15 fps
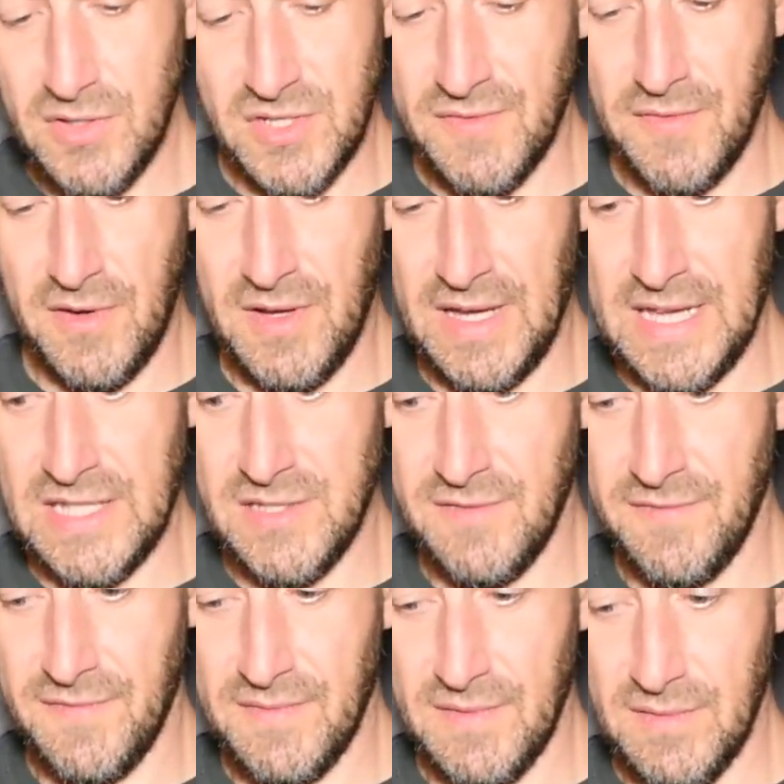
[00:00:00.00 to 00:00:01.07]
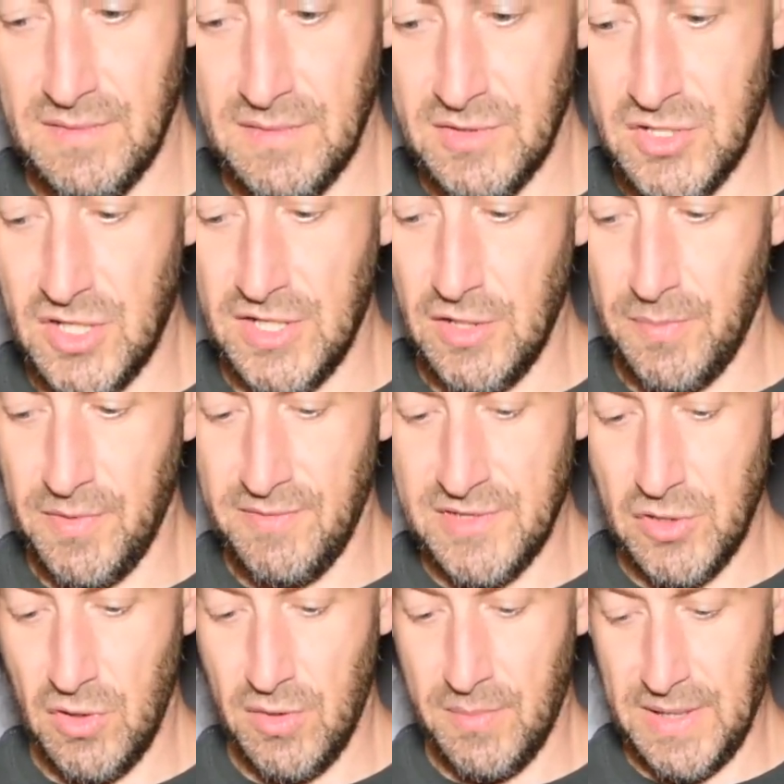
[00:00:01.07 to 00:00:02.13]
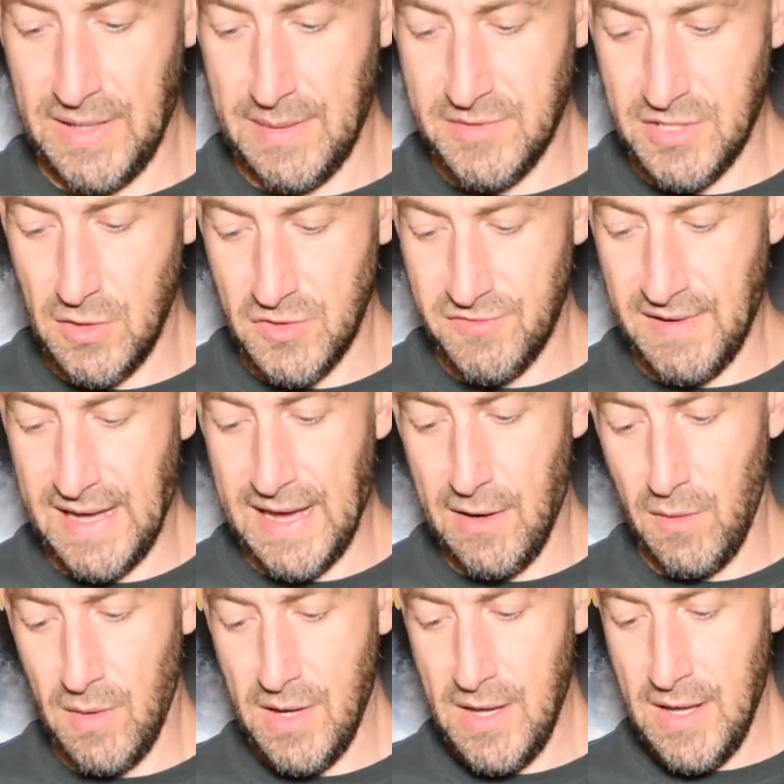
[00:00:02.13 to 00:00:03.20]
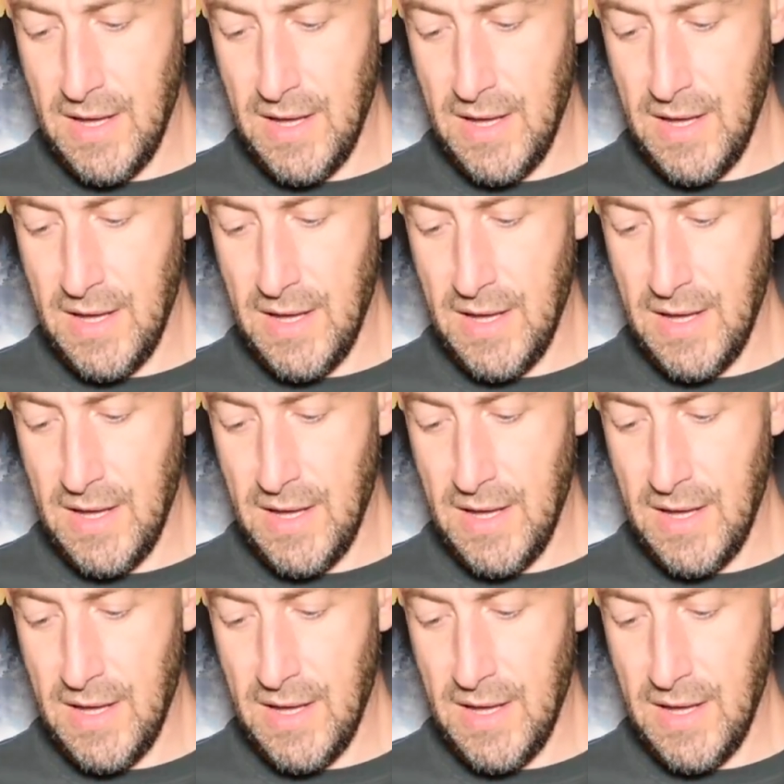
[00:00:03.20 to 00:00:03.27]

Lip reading: just for ease of turning up at resort and being able to go straight out.